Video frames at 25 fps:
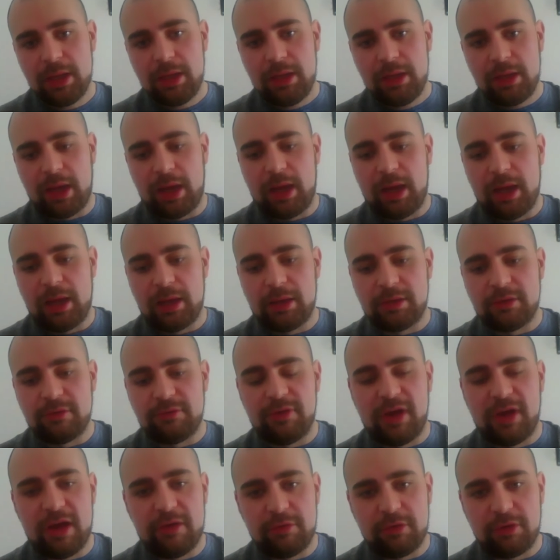and the
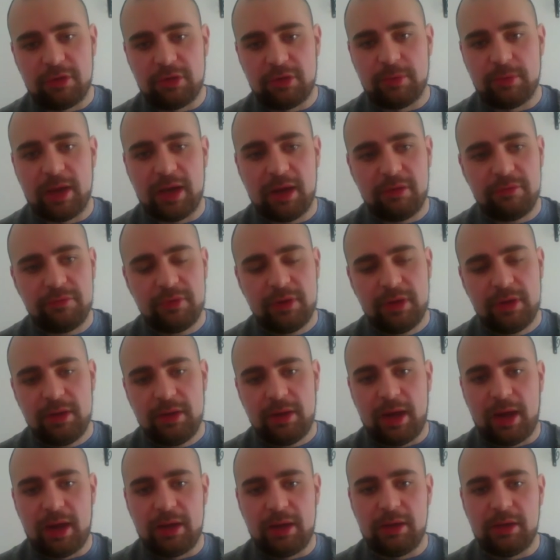variance you have.
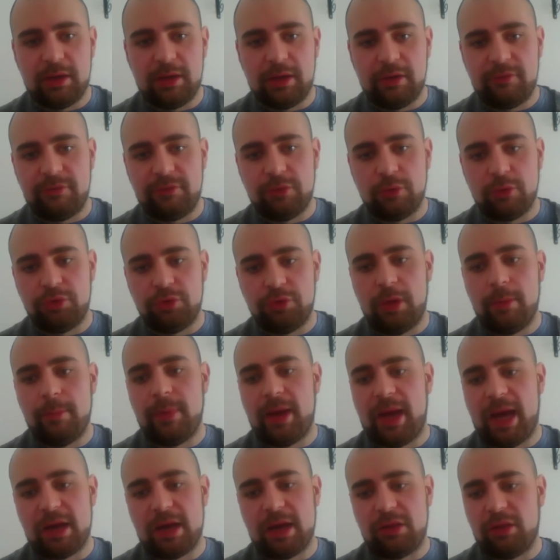And then if your number
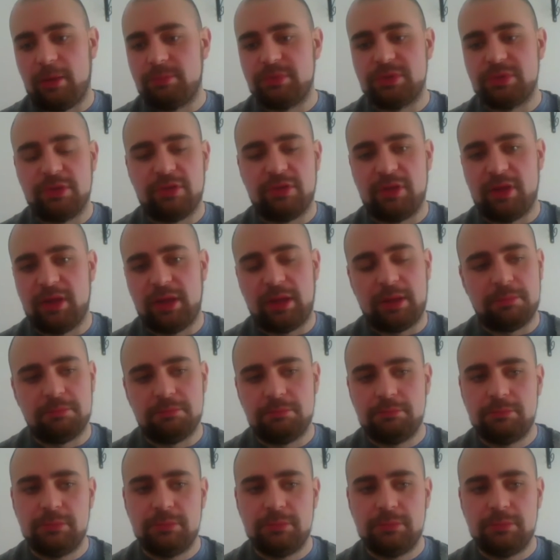adds up to say